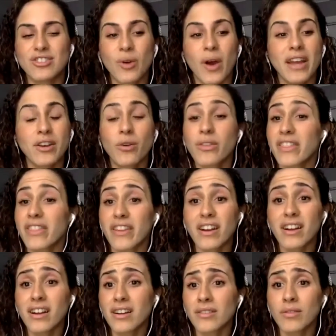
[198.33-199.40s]
So I know
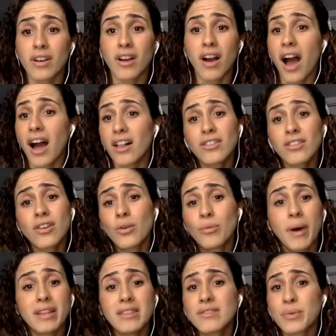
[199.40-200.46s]
that I'll go
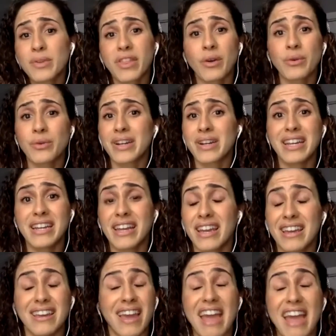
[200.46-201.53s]
months without
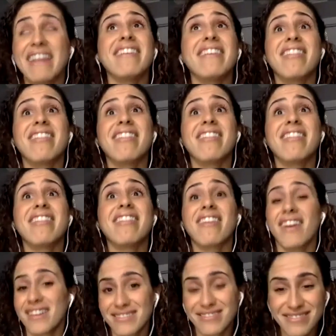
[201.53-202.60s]
creating
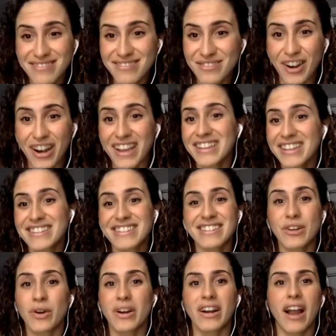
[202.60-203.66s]
anything, right?
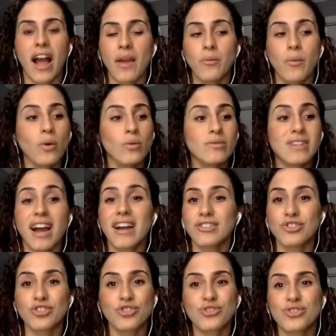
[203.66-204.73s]
Or I won't
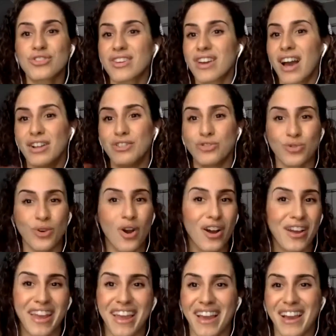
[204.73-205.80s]
touch a
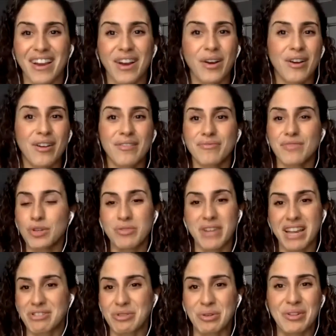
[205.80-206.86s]
drawing
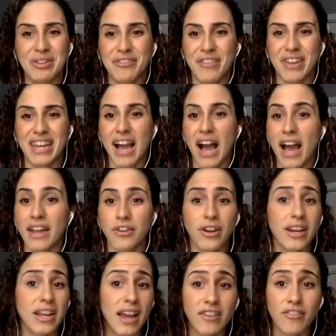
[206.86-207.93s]
utensil of any kind or
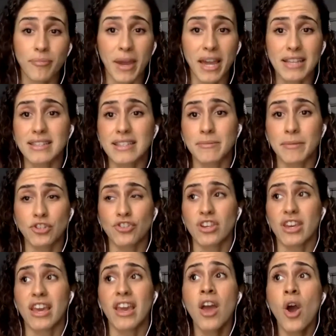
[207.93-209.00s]
any kind of paints,
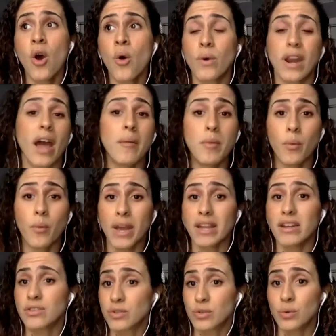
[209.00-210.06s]
especially when I'm away to
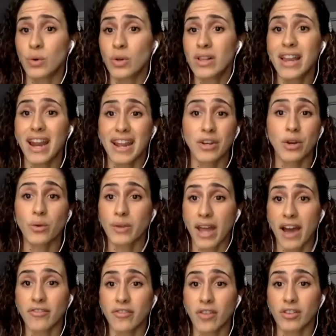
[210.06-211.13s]
school and I don't
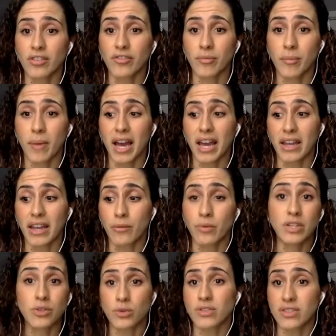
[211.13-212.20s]
have all of my
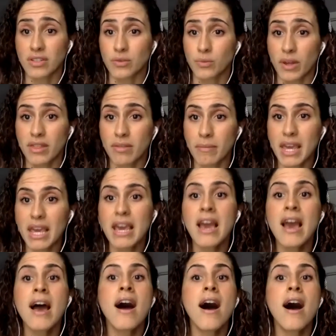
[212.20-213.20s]
resources with me.